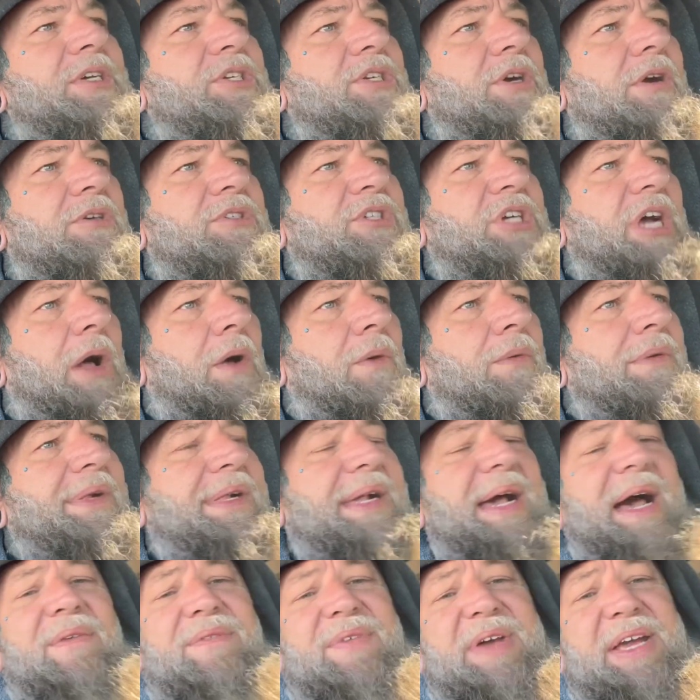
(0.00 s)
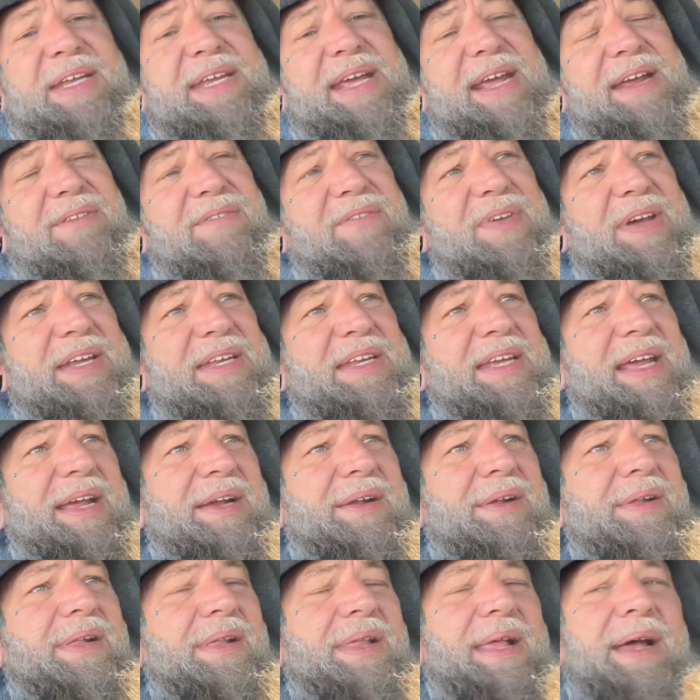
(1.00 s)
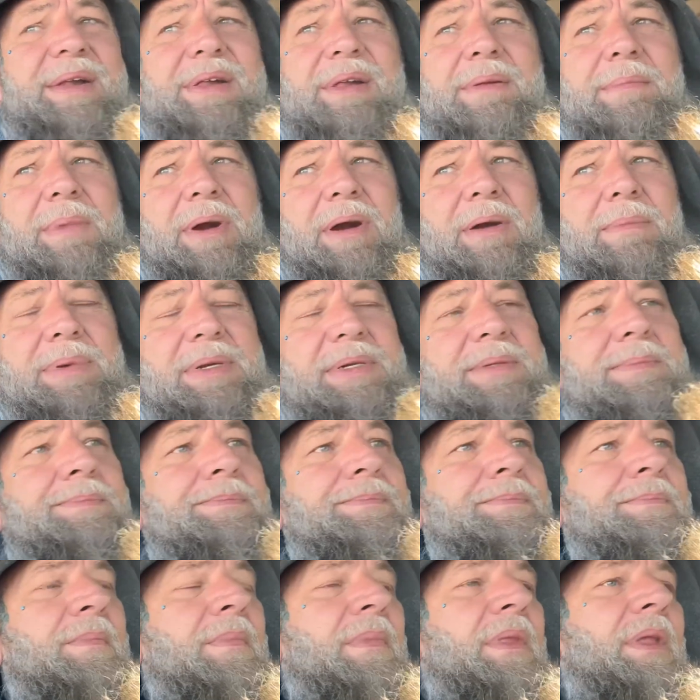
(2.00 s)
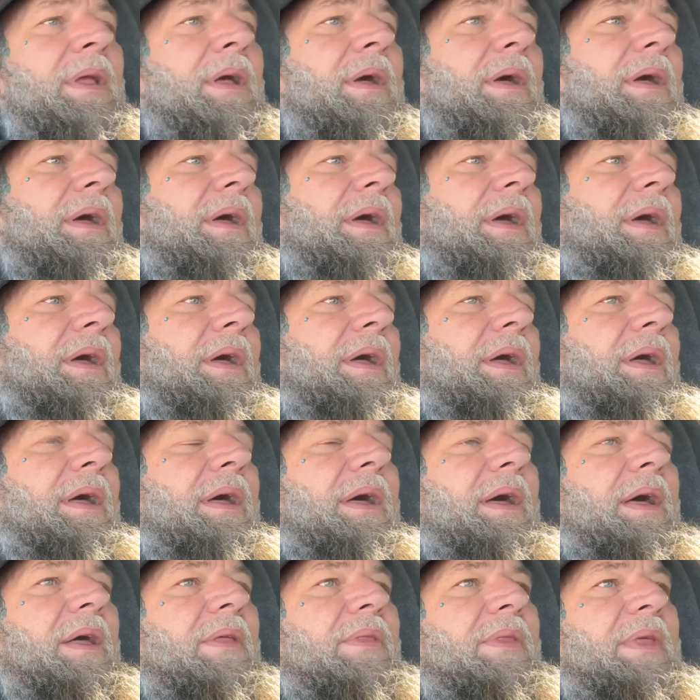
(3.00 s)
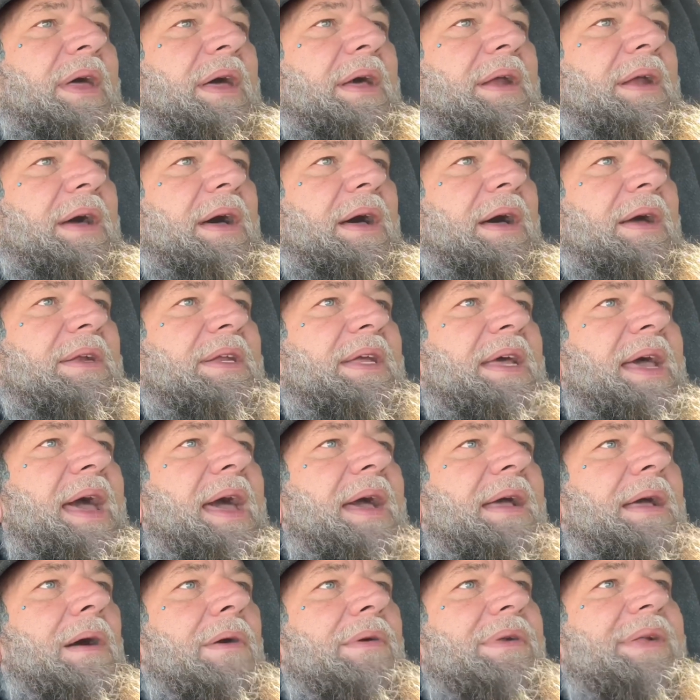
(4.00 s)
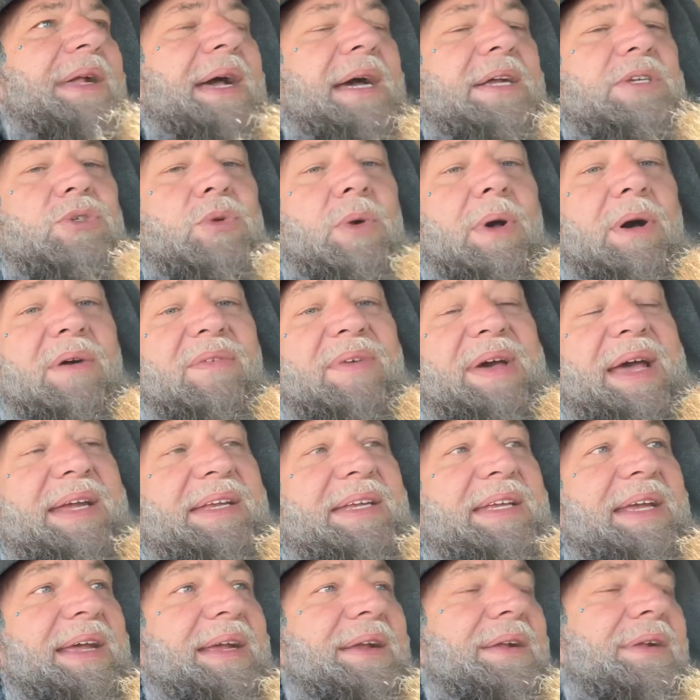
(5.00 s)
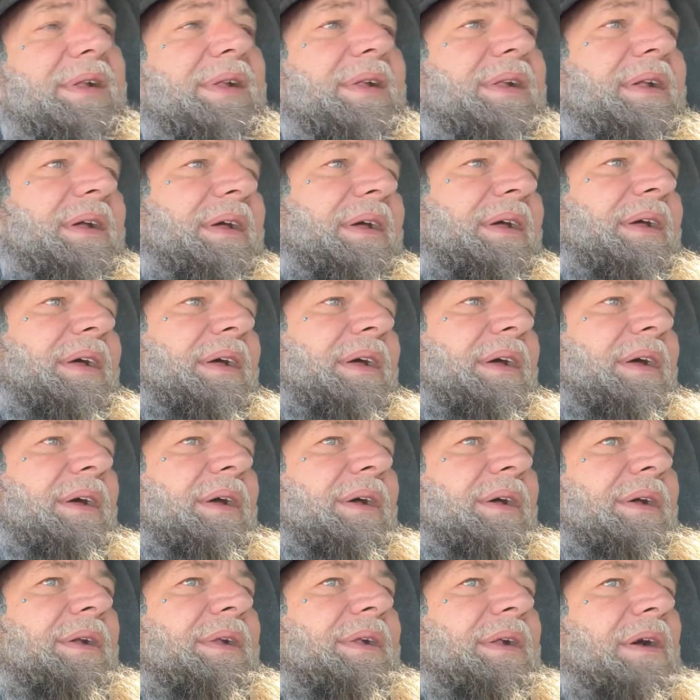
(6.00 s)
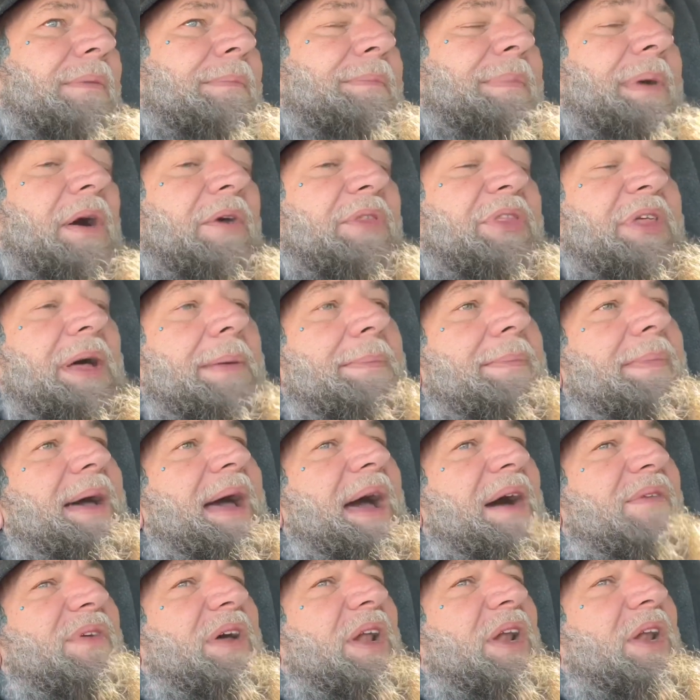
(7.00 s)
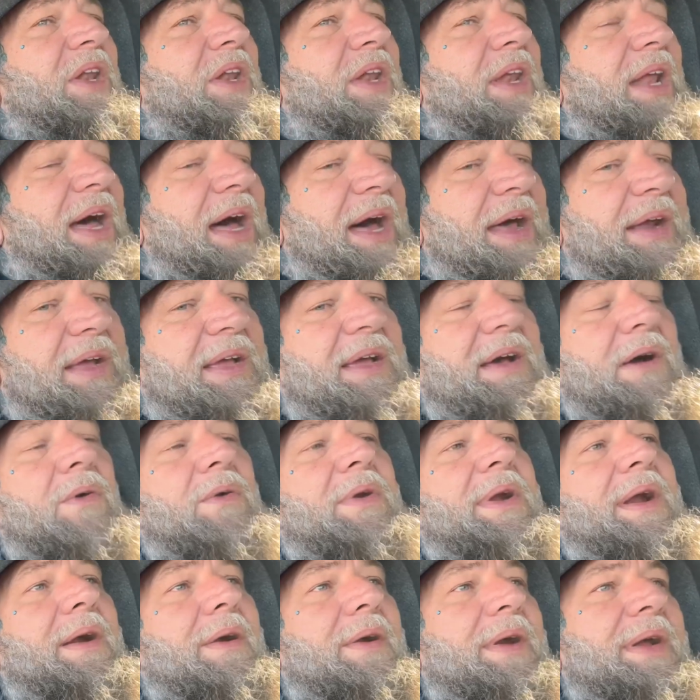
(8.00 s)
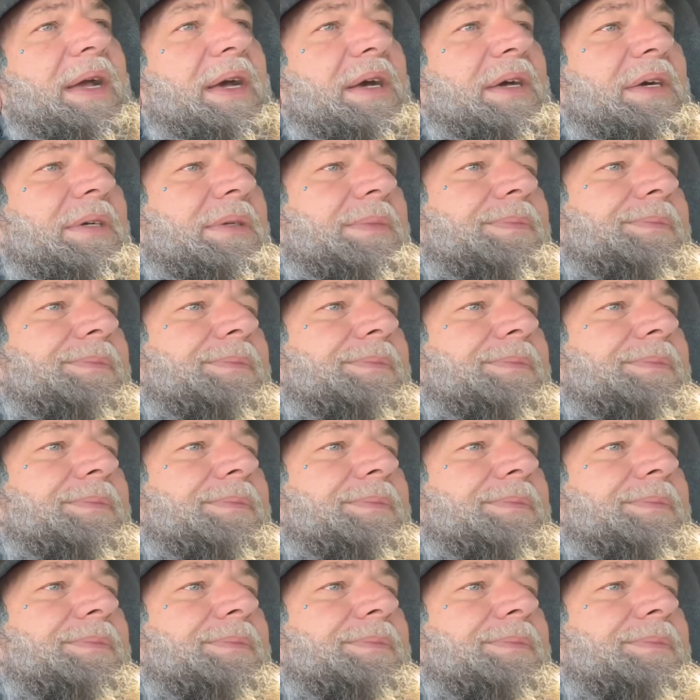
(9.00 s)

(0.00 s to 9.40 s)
sure Joe's got 15-15s in that Suburban. And then Diego's got 12-18s. So both of them have a lot of cone area.